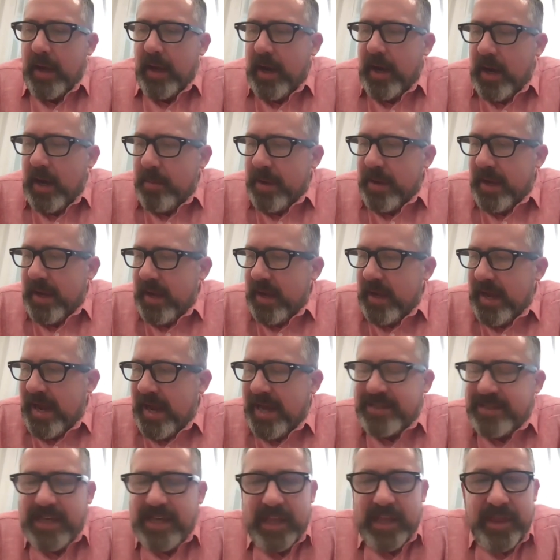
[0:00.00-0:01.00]
Um,
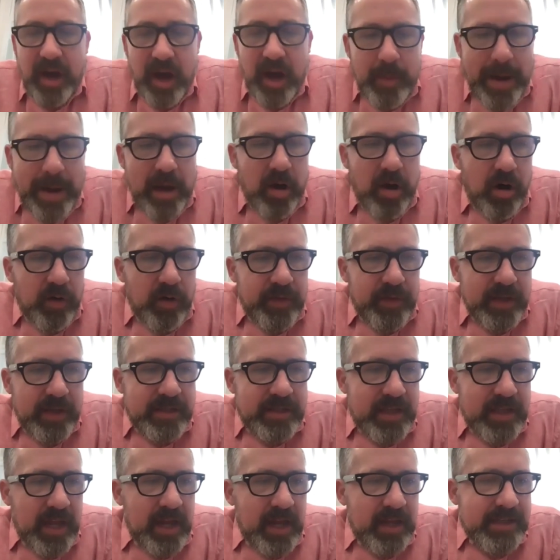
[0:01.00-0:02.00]
as I thought about all
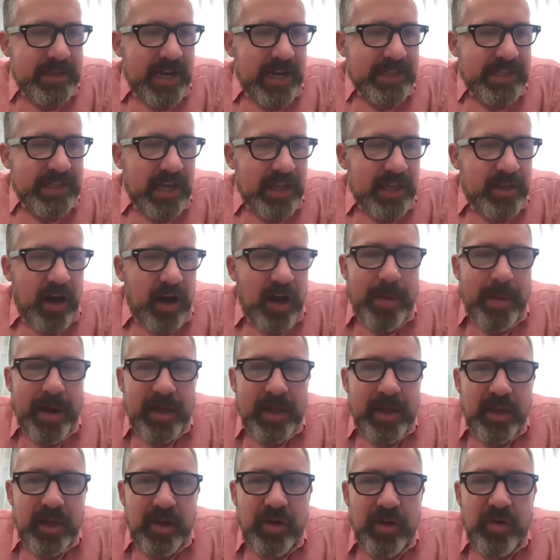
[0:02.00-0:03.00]
these things and as I thought
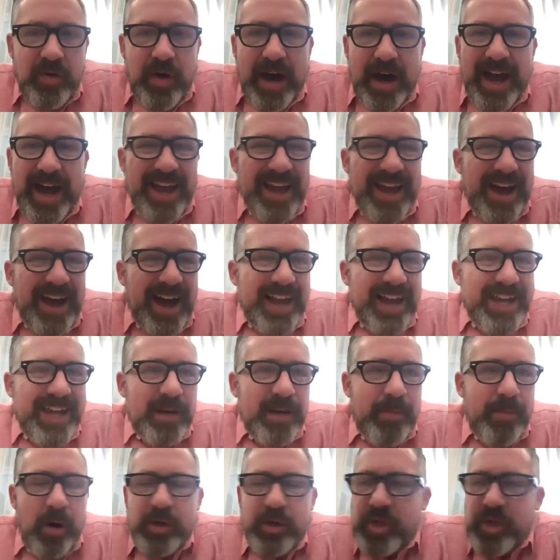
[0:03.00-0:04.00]
about you, I, I get
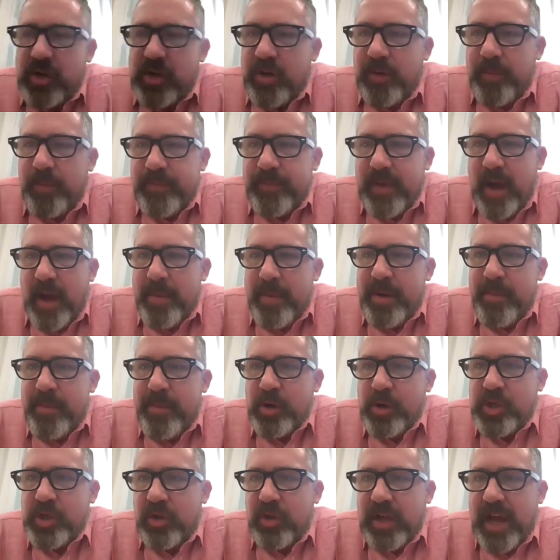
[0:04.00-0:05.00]
emotional. I'm an
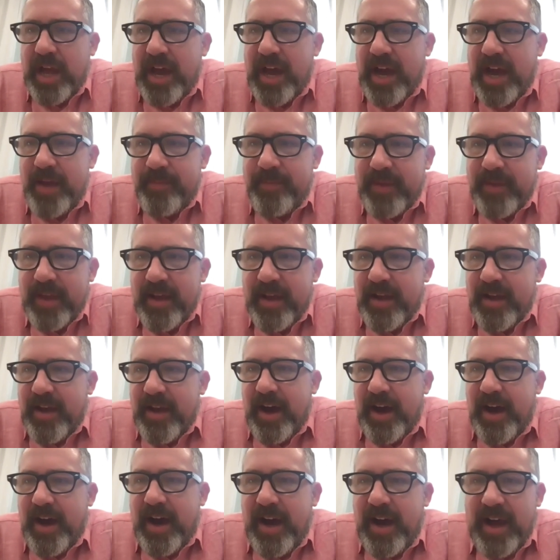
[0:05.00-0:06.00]
emotional guy.
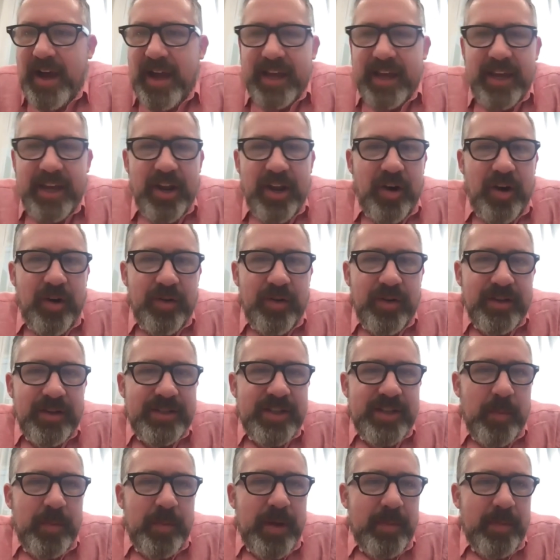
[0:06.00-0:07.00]
Uh, you know,
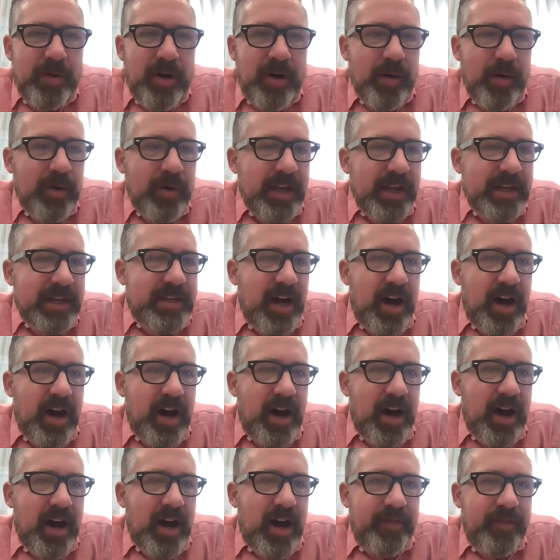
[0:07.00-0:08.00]
some people are really
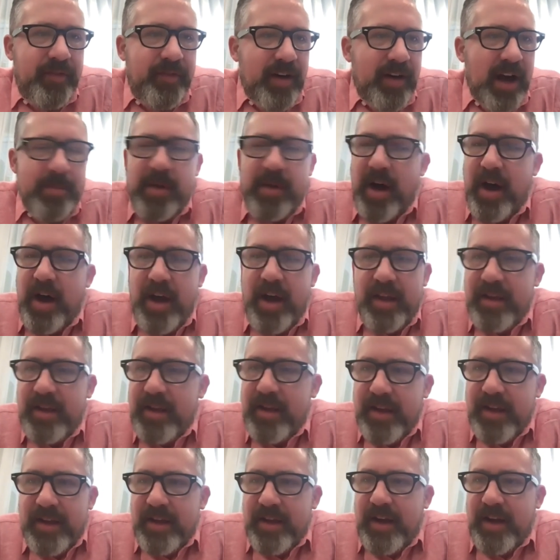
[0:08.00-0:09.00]
tough. I'm not,
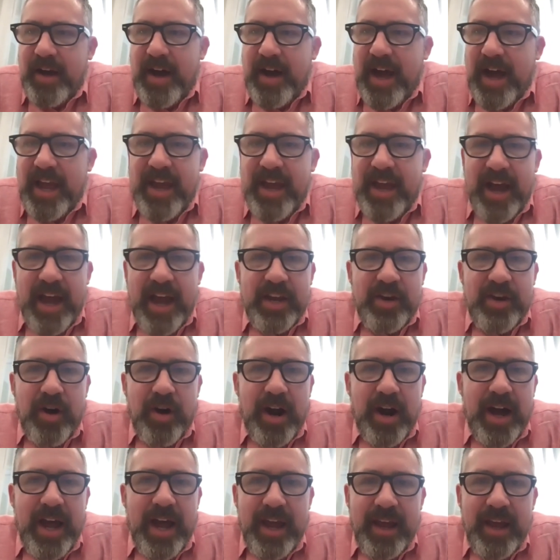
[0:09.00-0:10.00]
uh, I, I
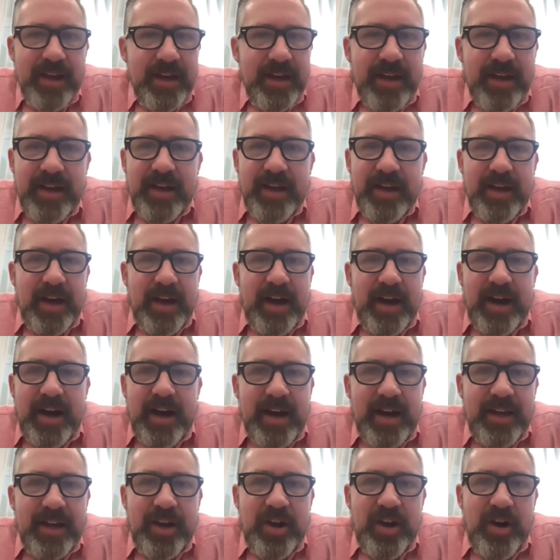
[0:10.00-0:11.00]
cry,
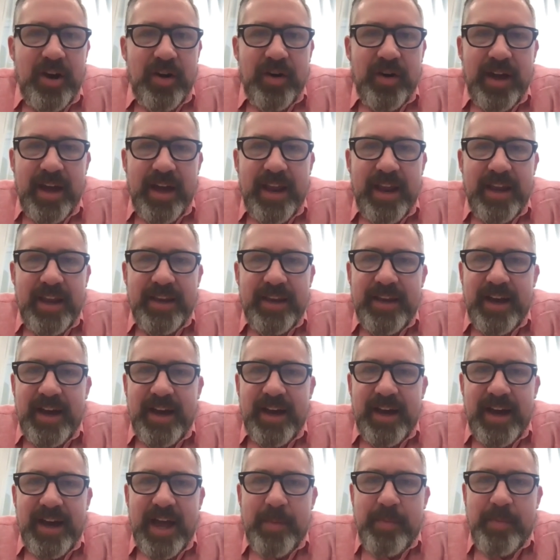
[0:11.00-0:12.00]
uh, you know, and,
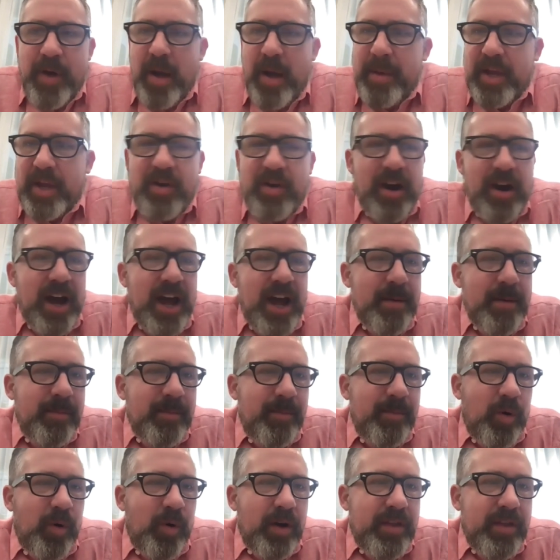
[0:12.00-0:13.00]
uh, I probably cry
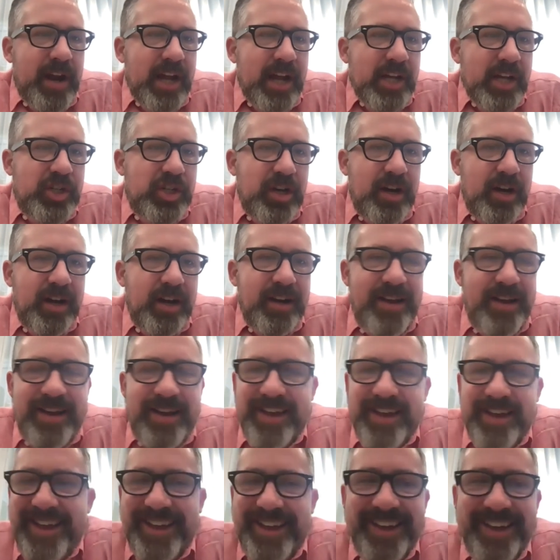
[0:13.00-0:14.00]
more than I should,
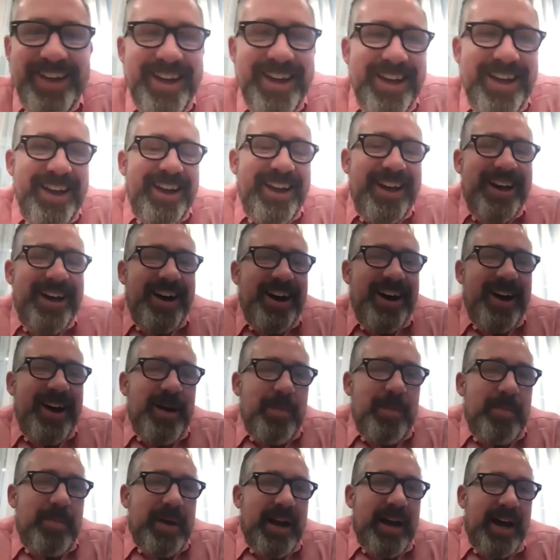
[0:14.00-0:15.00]

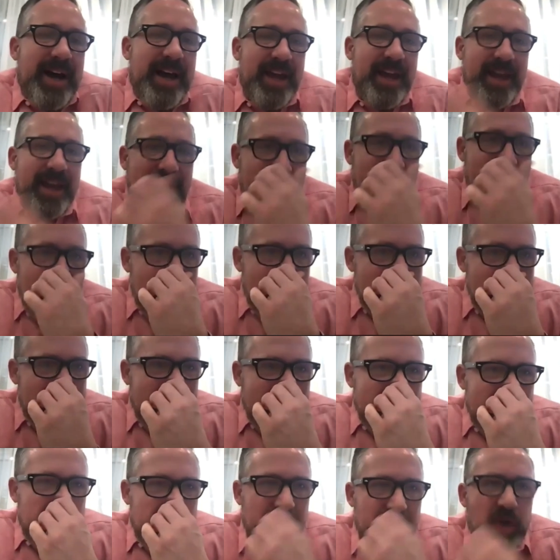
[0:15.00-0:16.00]
Uh, but I, uh,
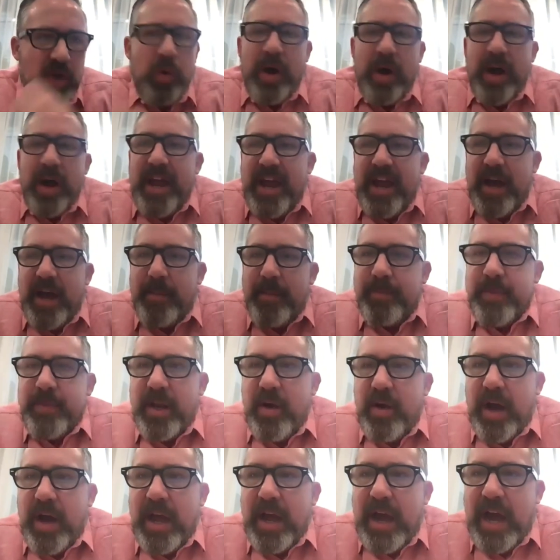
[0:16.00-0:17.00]
that's just who I am. You
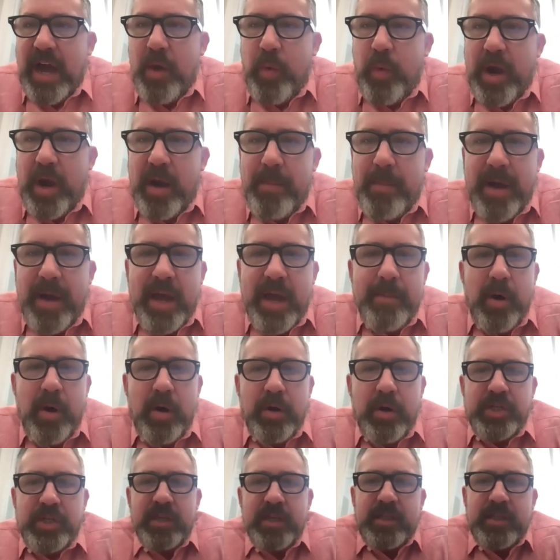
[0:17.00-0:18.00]
know, I, I wear my
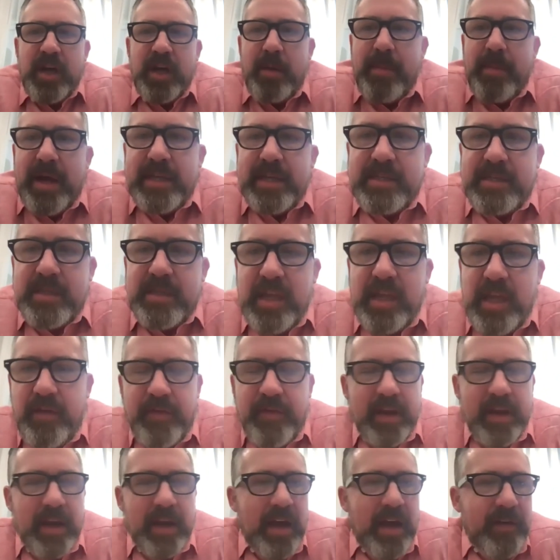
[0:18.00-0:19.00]
emotions on my sleeve,
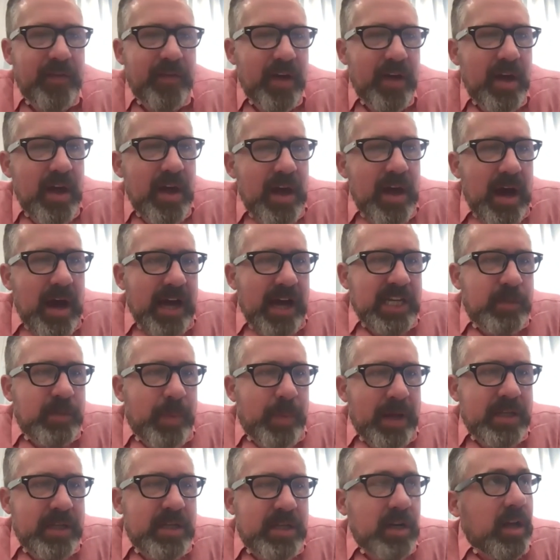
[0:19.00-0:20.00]
and I've, I
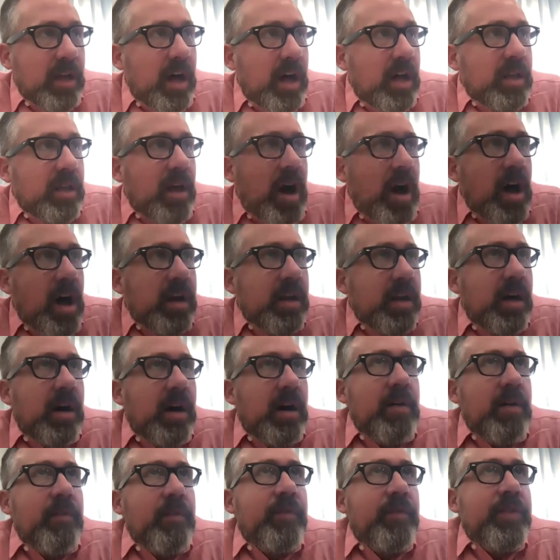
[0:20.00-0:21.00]
spent a, a lot
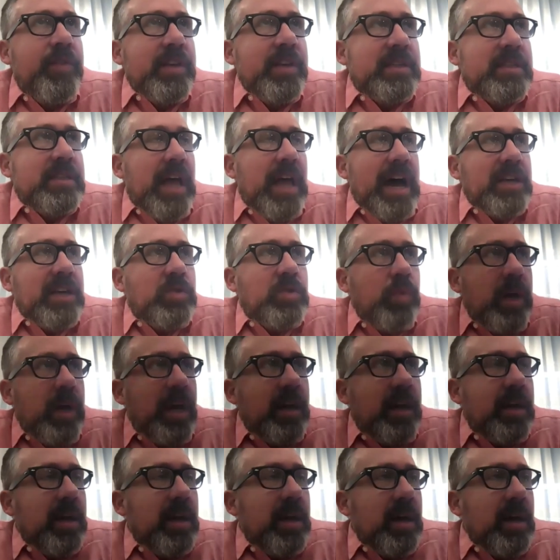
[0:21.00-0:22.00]
of this last
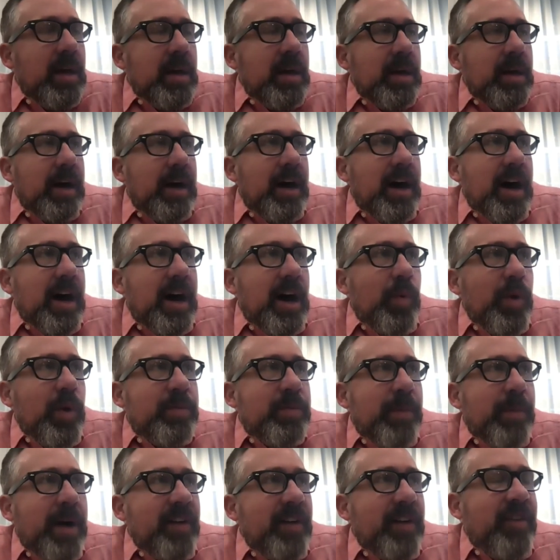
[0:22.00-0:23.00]
week uh,
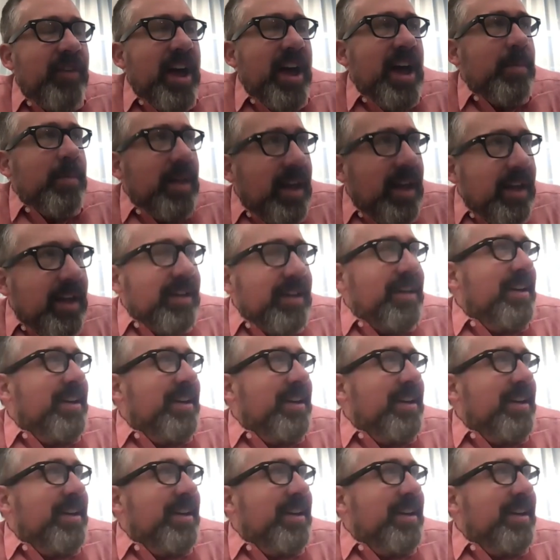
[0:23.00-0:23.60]
with my family.